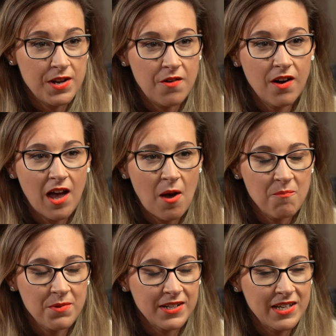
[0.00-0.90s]
with our
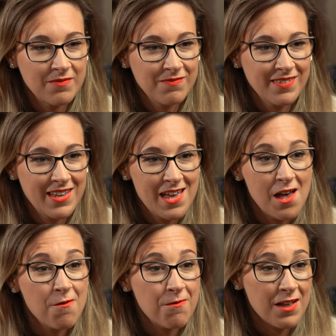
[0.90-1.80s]
company,
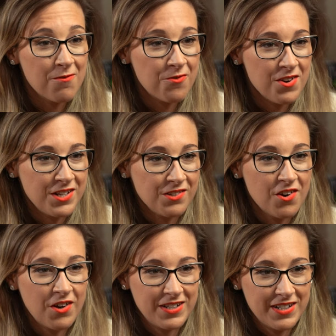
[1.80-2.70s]
feel free to
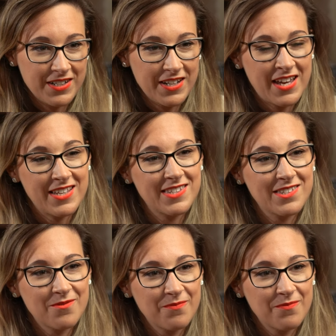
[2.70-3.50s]
contact us.